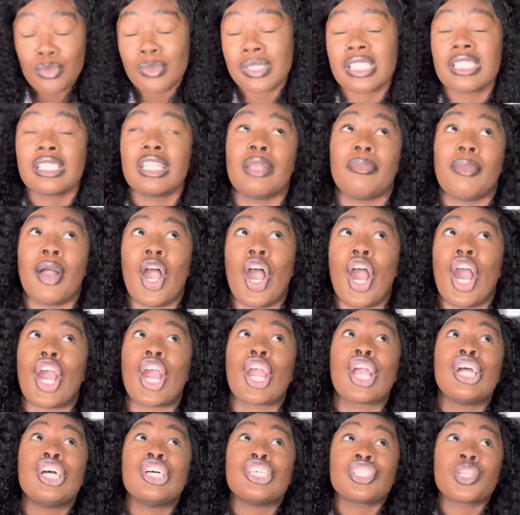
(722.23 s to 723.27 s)
was still in my
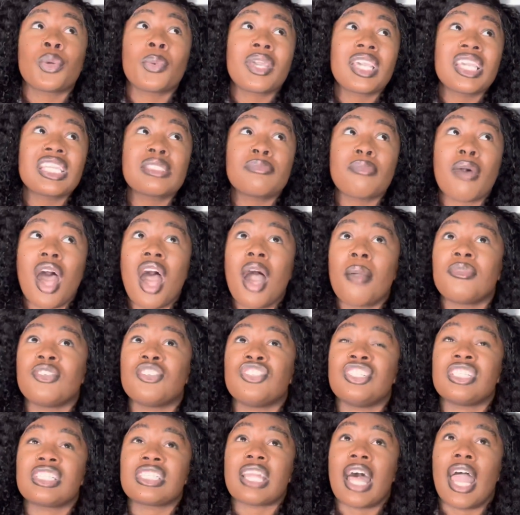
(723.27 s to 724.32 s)
heart. So when his mom
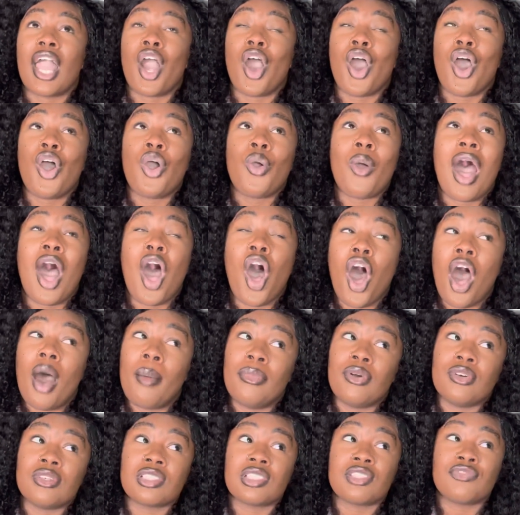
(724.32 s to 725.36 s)
was just like, oh, I
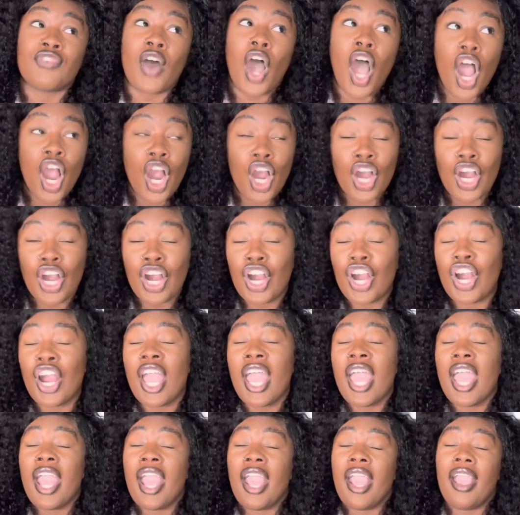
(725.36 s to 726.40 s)
almost fought her,
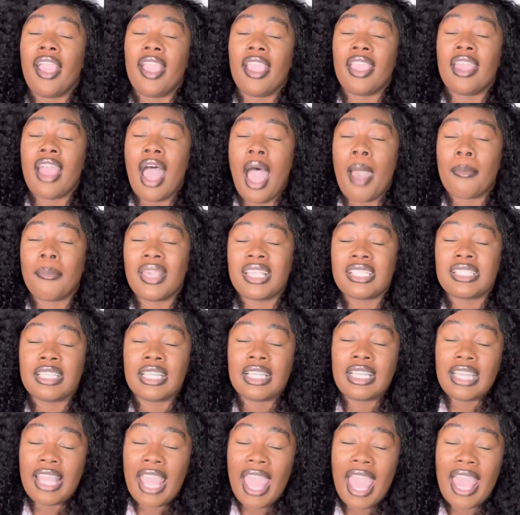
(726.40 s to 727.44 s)
and I
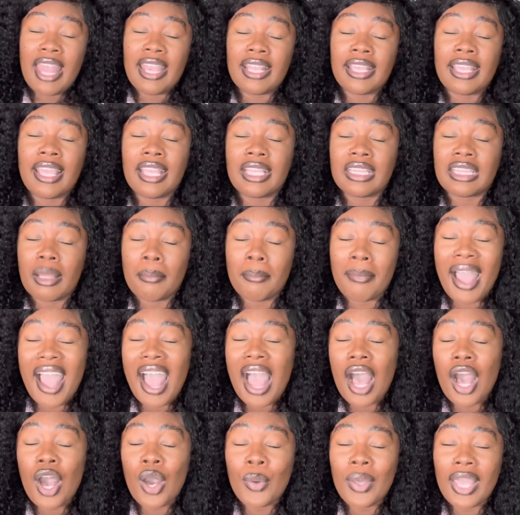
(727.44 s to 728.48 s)
basically had to kick them
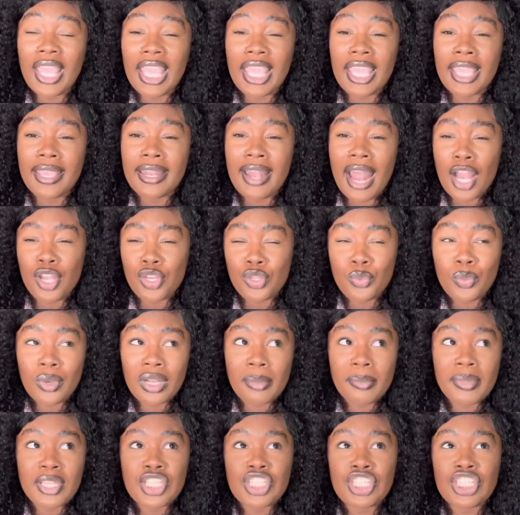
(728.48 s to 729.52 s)
out. And I do
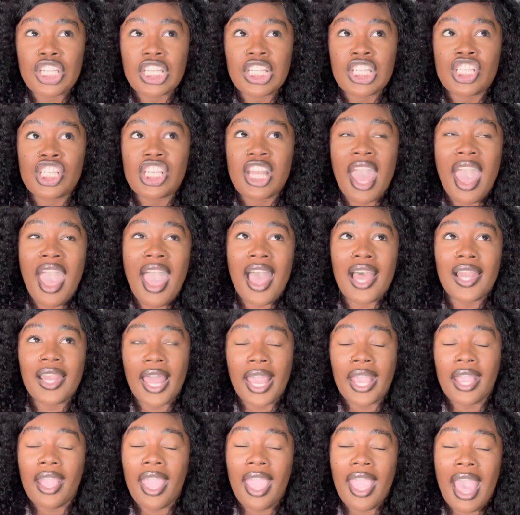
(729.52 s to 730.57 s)
want to mention, she had
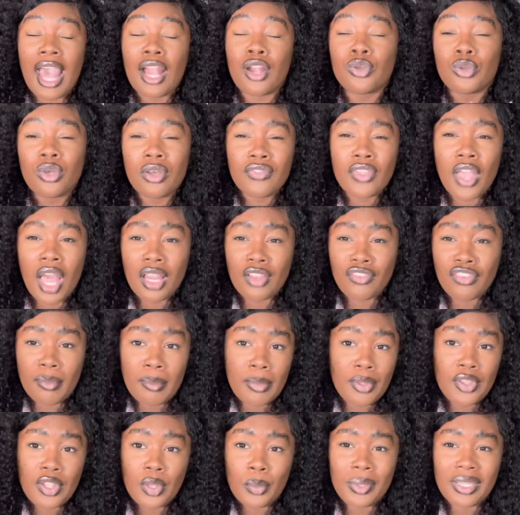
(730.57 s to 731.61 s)
like, I don't know if y'all are
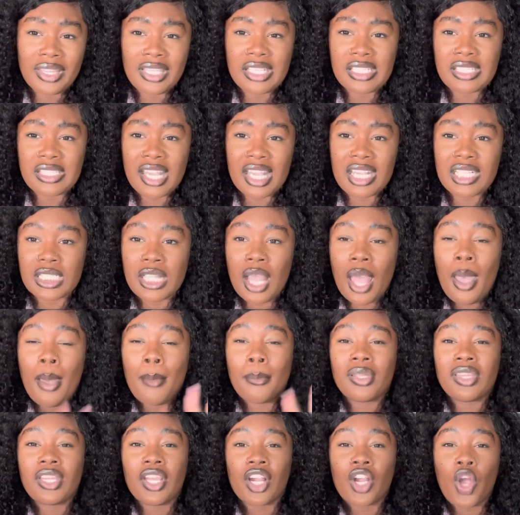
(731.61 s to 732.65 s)
familiar with these things,
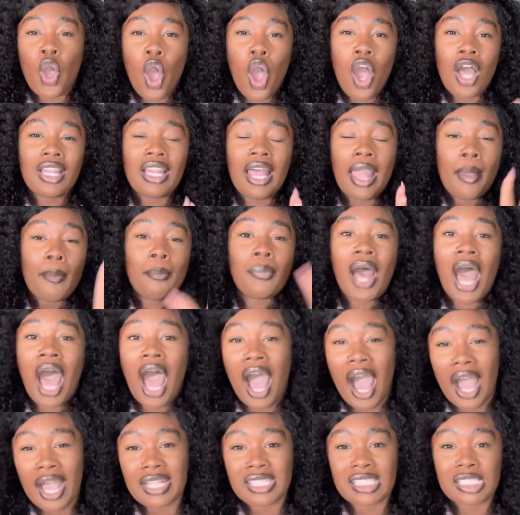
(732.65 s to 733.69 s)
but they're called like
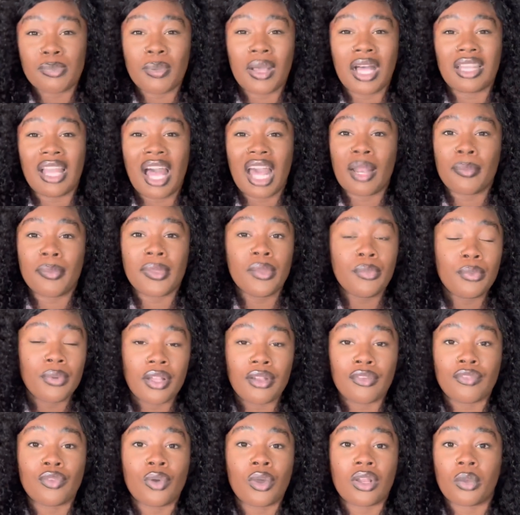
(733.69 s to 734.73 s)
pods. A lot of people
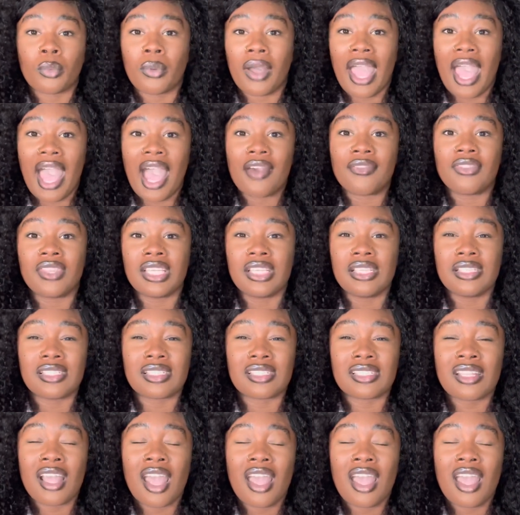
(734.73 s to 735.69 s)
in Florida would have these.